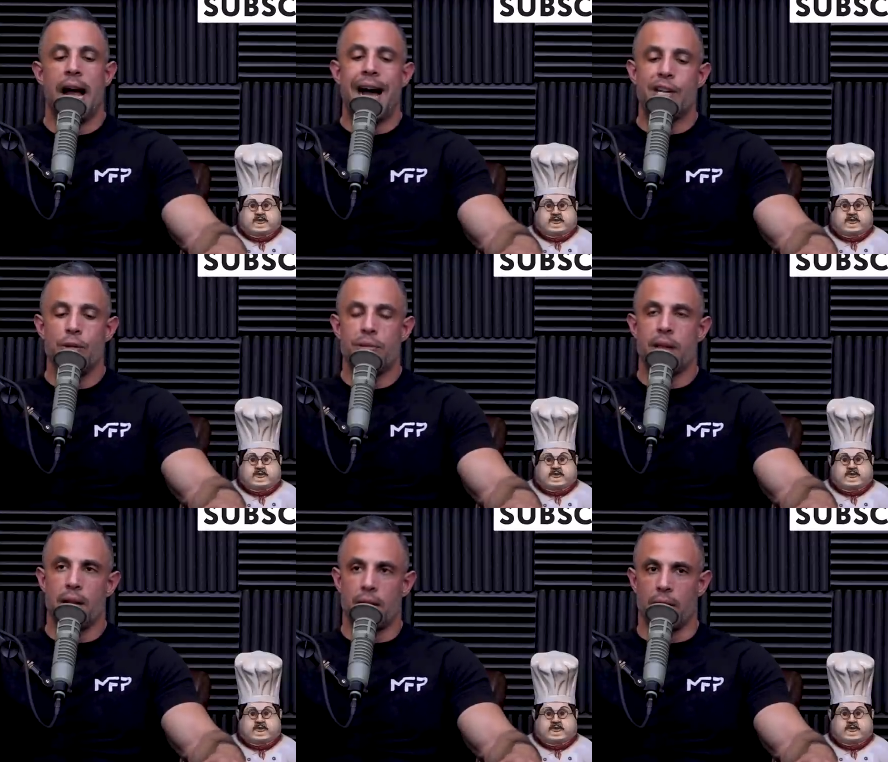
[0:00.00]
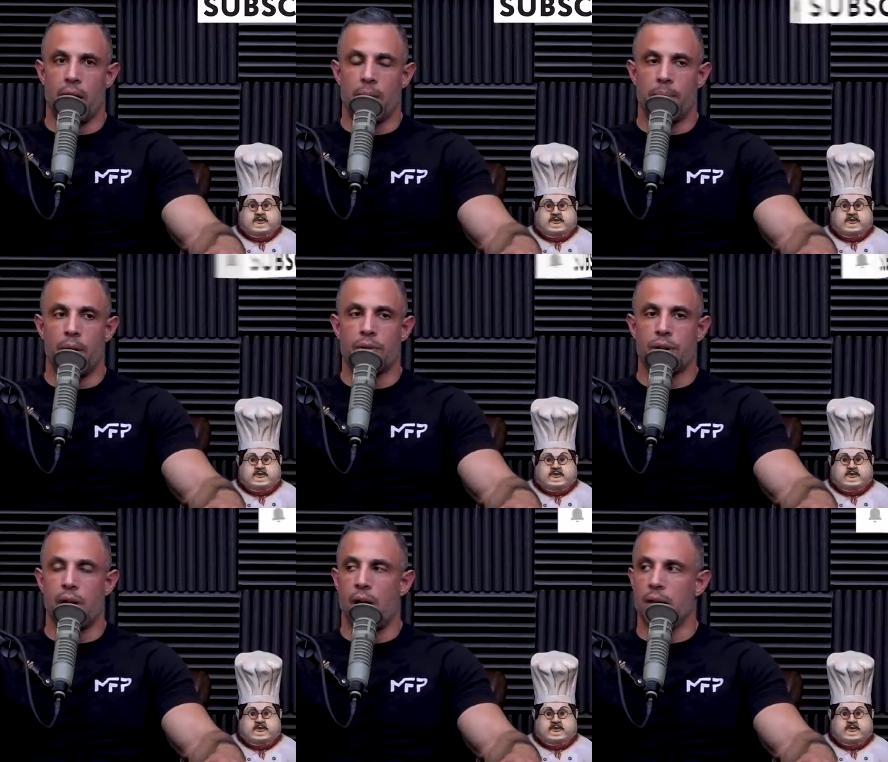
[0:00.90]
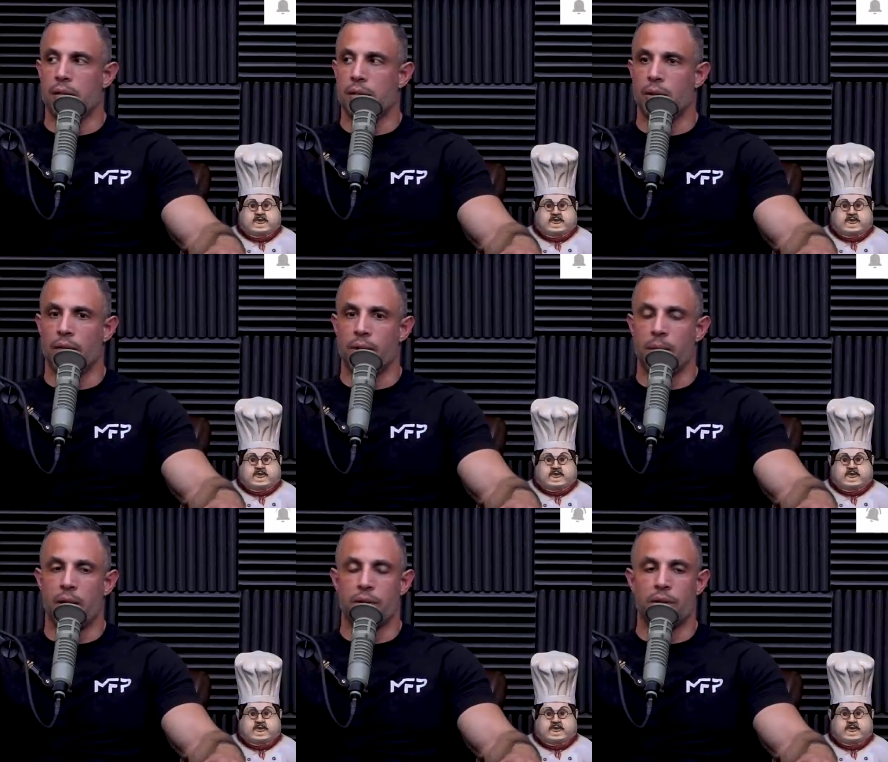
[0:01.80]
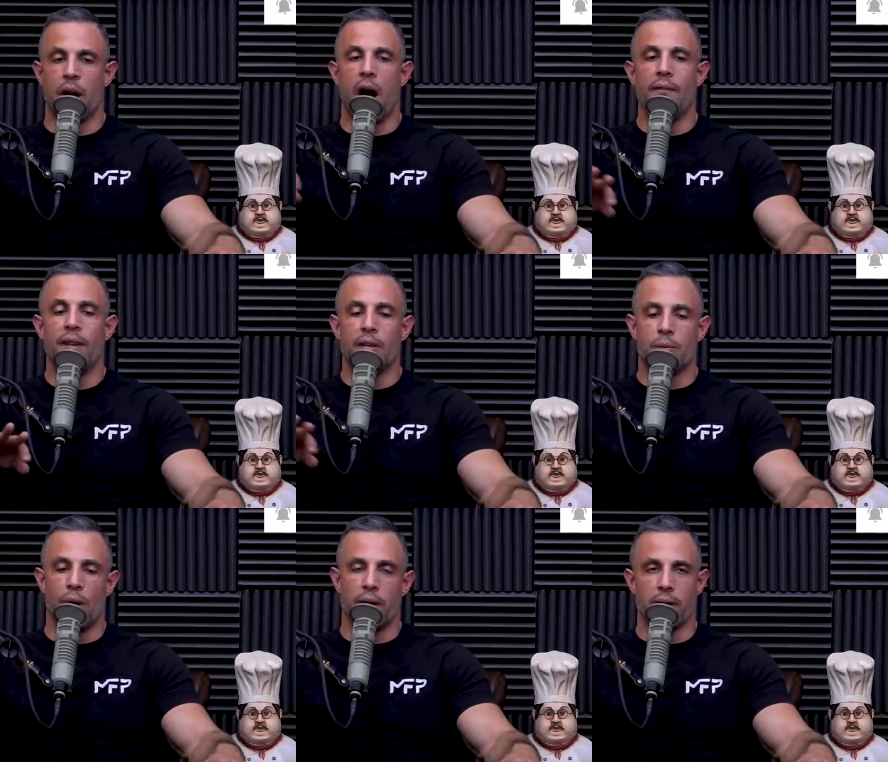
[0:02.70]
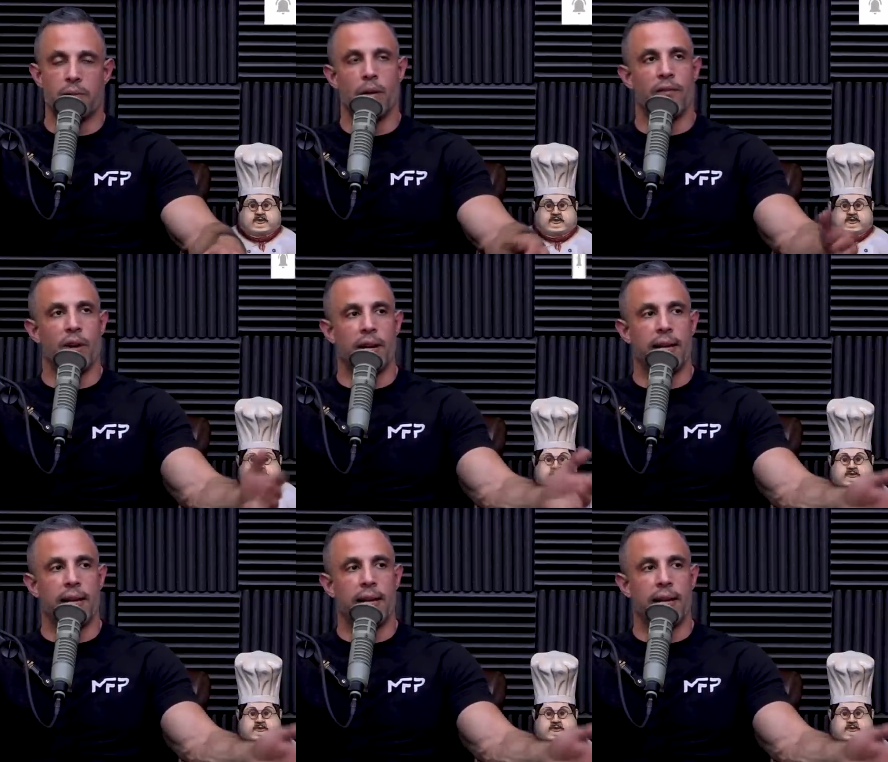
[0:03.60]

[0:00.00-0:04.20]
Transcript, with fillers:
Speaker 1: I do think there are pros and cons to a lifting belt. So the obvious one is, well, if you're going